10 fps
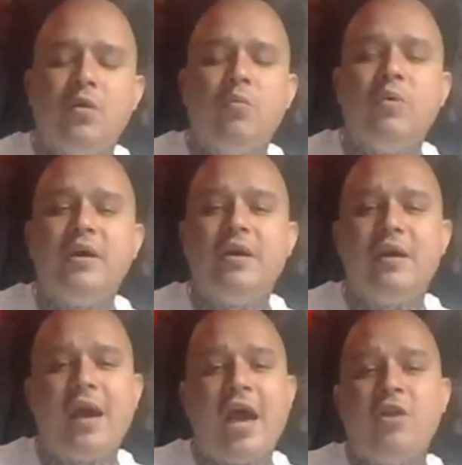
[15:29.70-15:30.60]

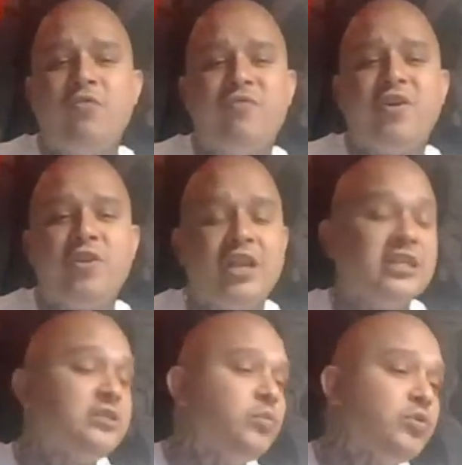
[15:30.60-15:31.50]
But I don't feel that
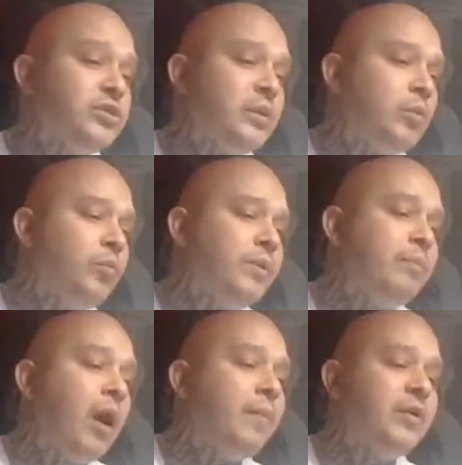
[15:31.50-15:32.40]
his music will be
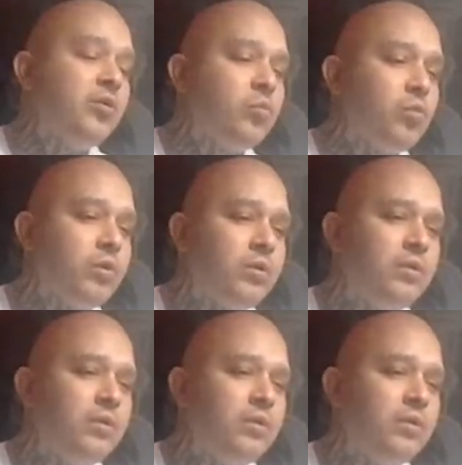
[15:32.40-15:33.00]
popping no more.